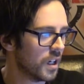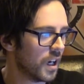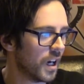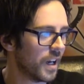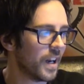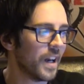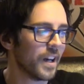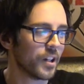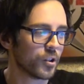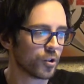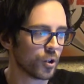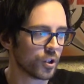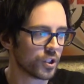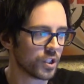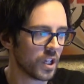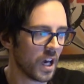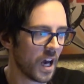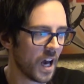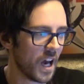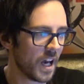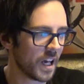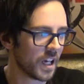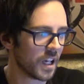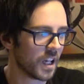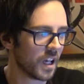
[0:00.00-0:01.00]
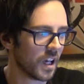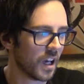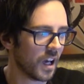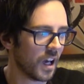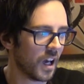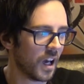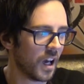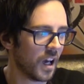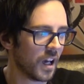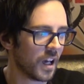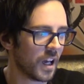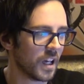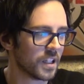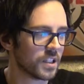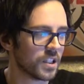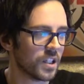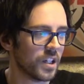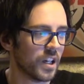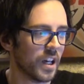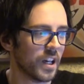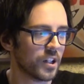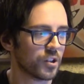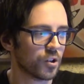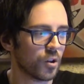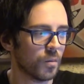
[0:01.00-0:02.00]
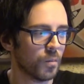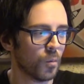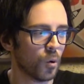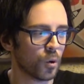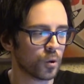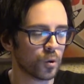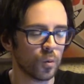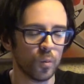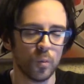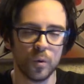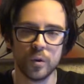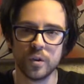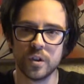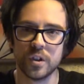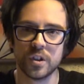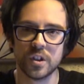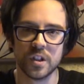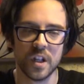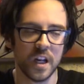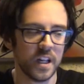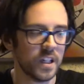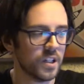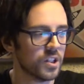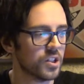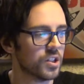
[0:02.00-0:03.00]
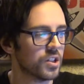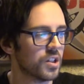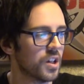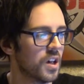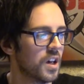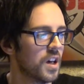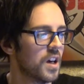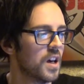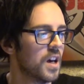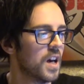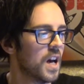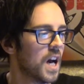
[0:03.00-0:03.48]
An extra attack, uh, getting an extra mortal wound is nice.